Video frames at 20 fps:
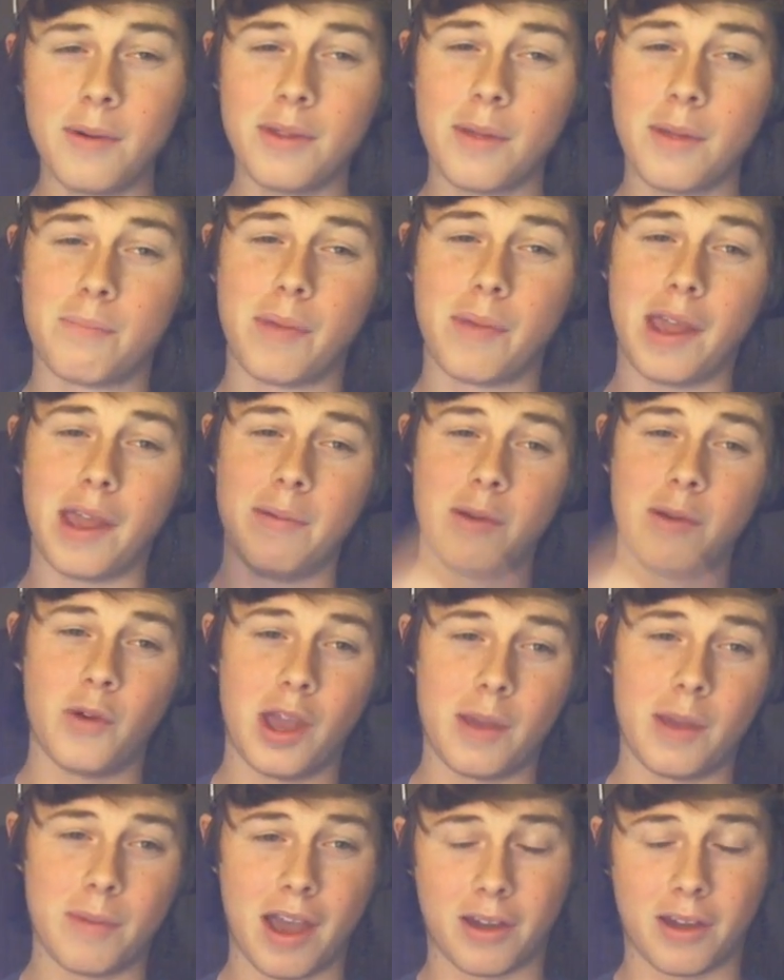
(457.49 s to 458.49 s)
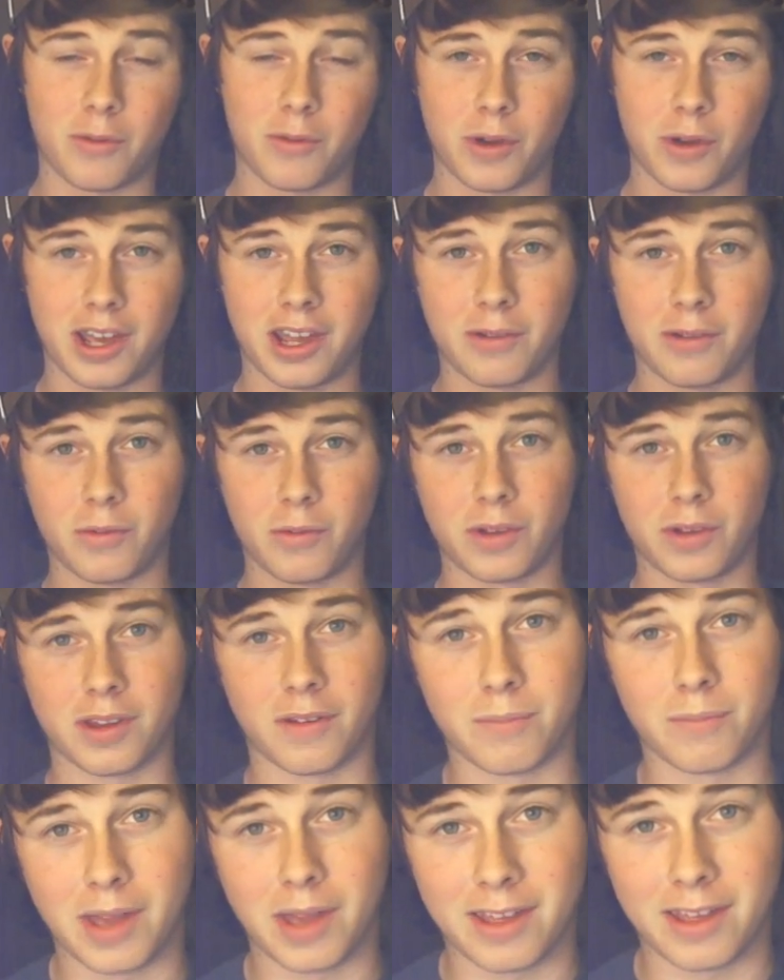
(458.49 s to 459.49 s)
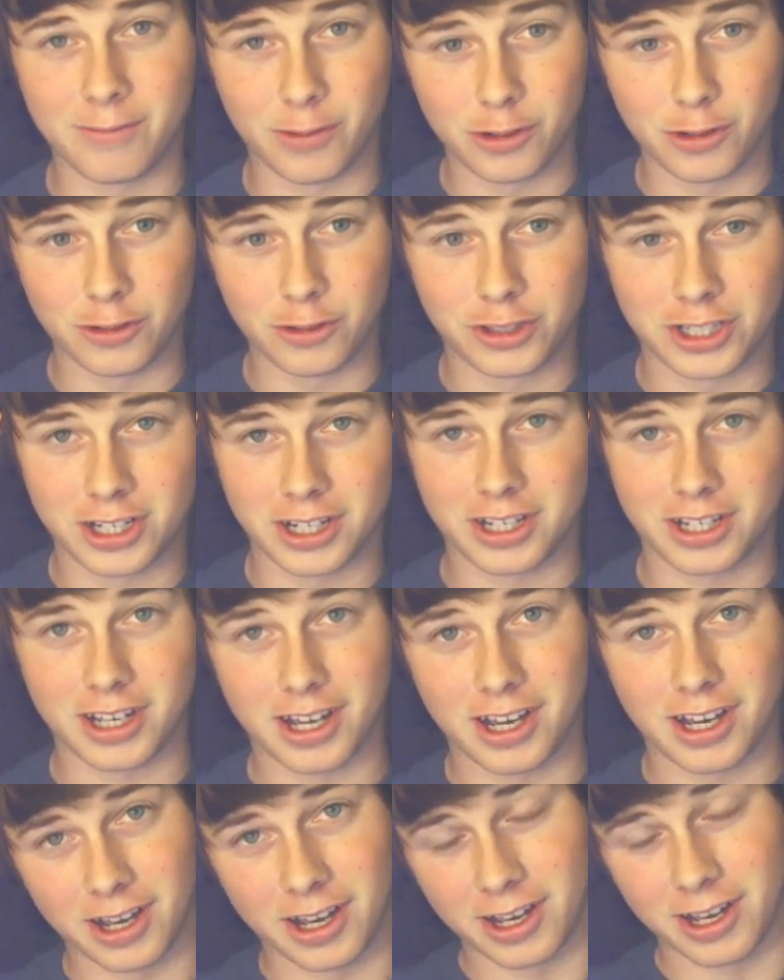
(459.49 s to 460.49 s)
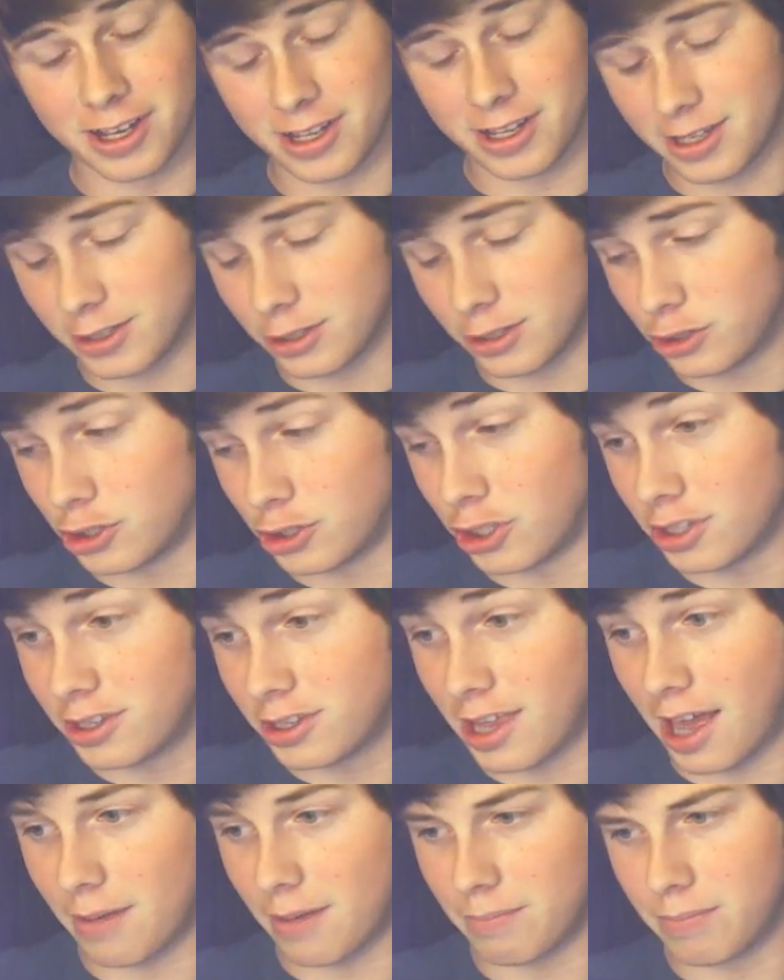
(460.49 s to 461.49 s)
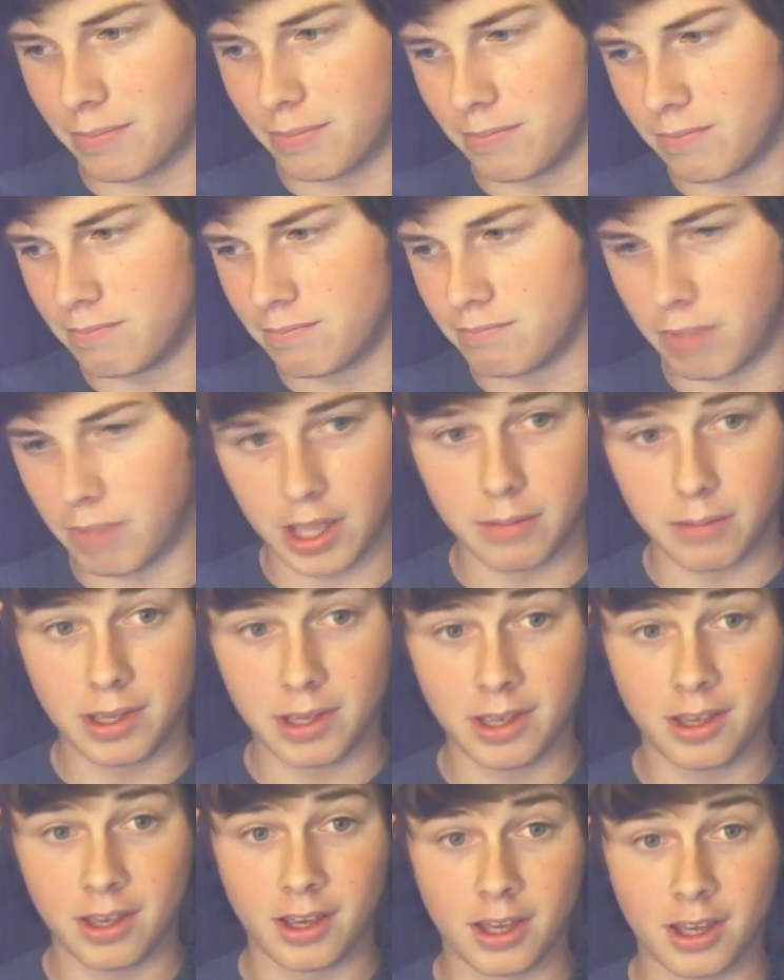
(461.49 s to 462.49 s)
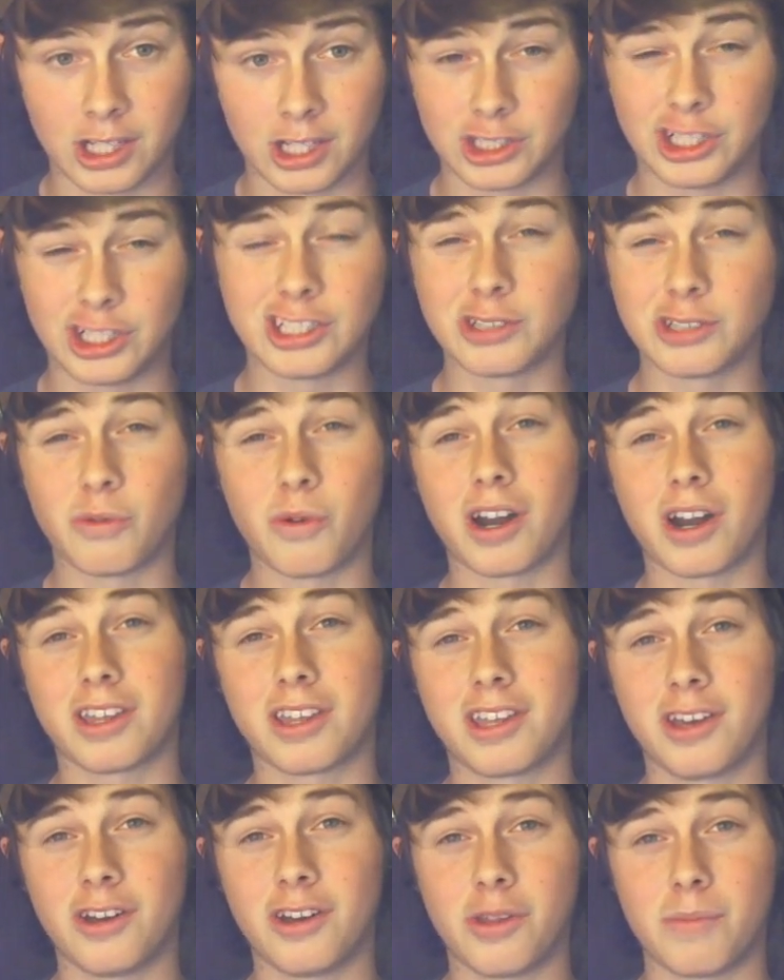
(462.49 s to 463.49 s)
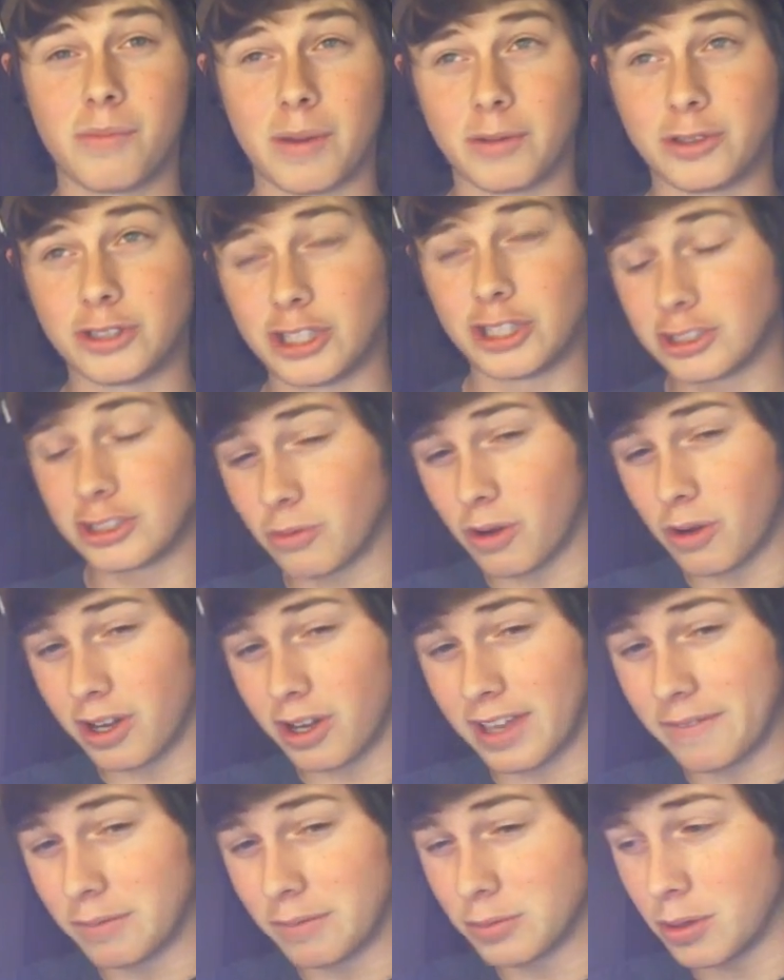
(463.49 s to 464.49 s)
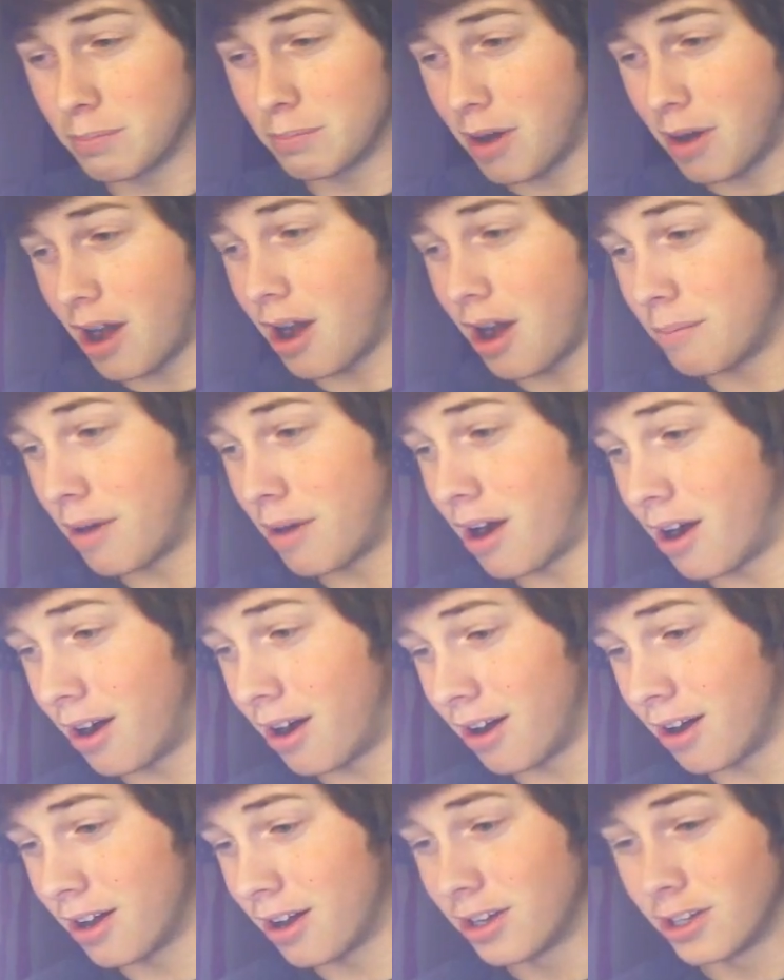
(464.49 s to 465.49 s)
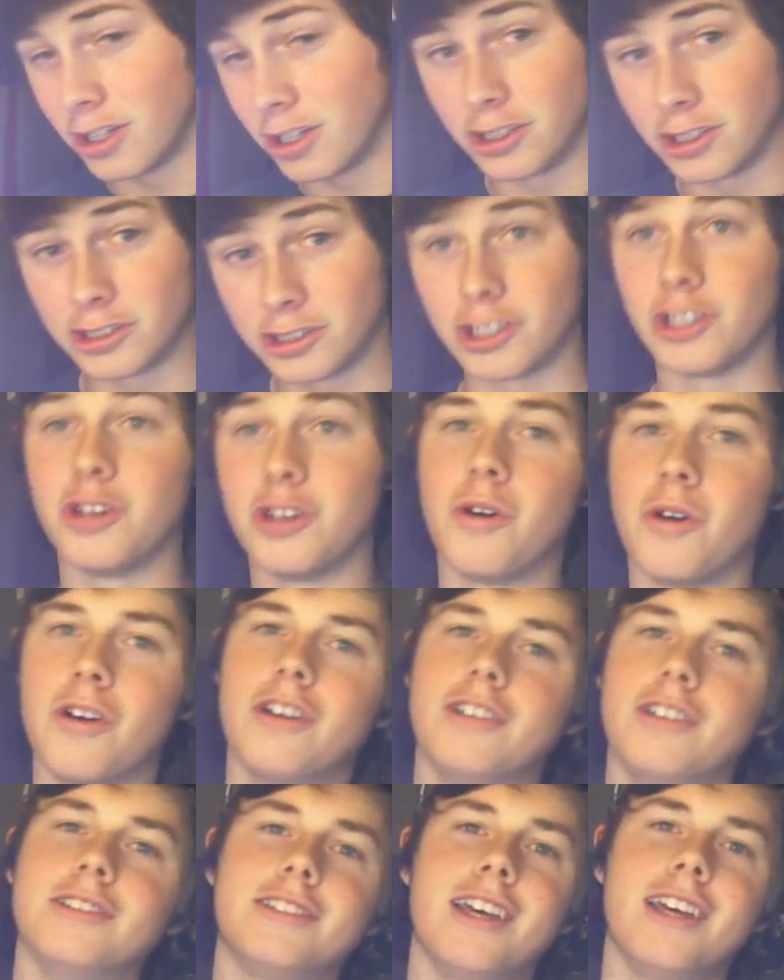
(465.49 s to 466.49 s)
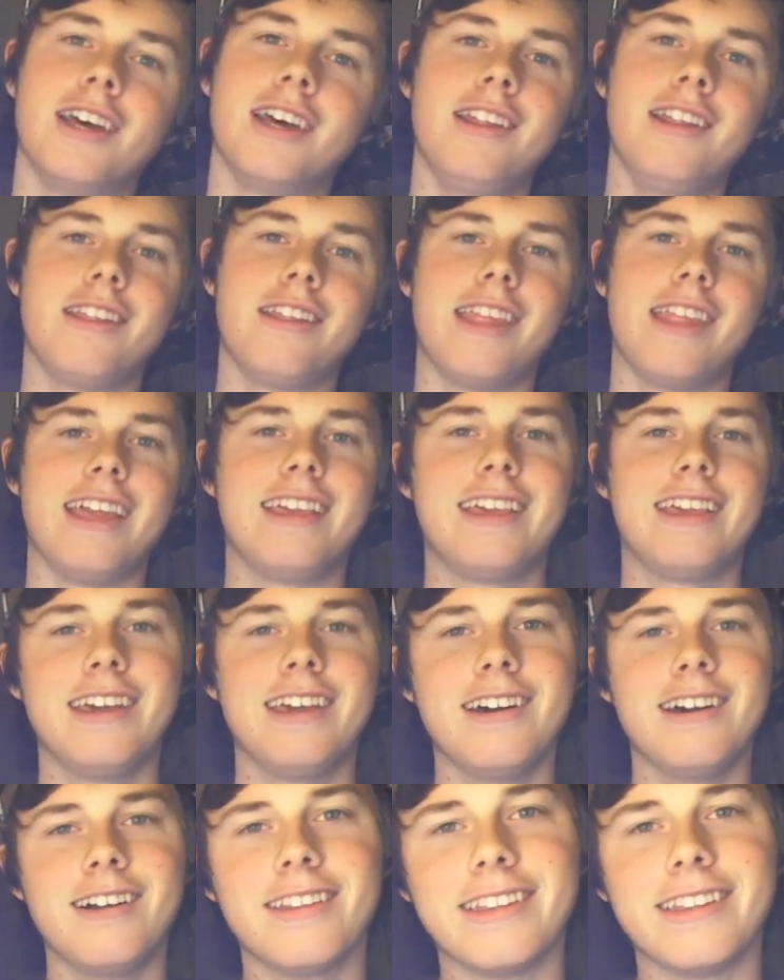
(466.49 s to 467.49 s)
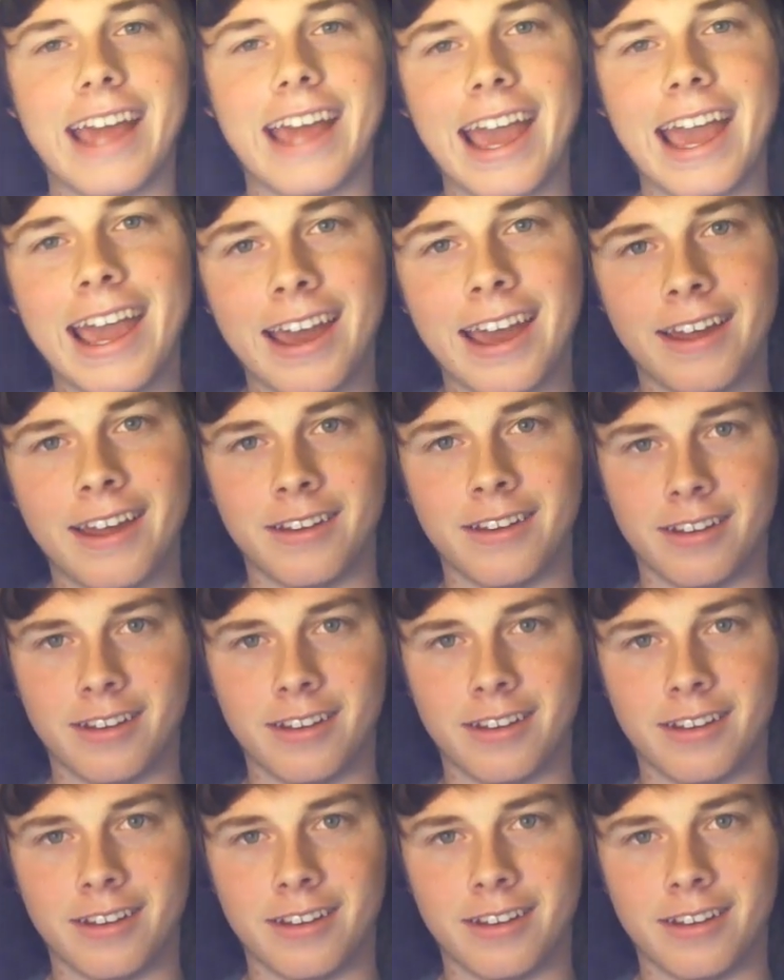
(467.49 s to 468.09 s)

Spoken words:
the baby way back when the main voodoo chick took that baby? She doesn't want to kill the baby. She doesn't want to give him to Baba. So you know what? Instead, they kill Nan.